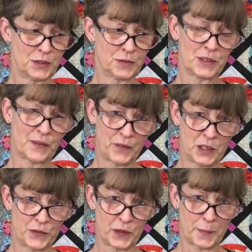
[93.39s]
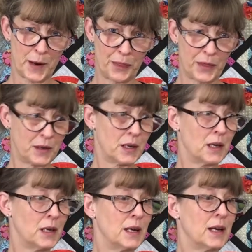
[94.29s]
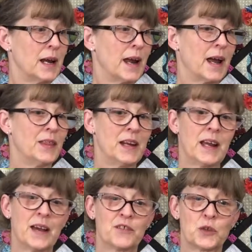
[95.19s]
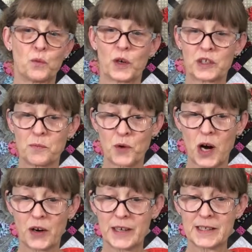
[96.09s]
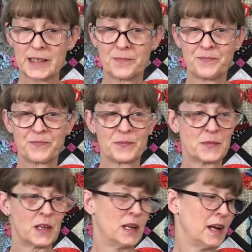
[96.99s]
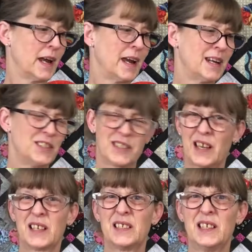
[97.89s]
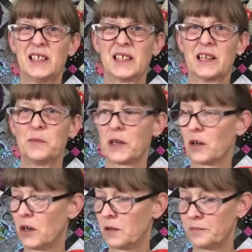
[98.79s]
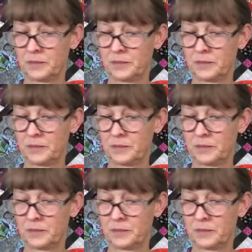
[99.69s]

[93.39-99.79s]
Well, it's a finish for the month. And then I have some works in progress, and I just got a teeny tiny bit of haul.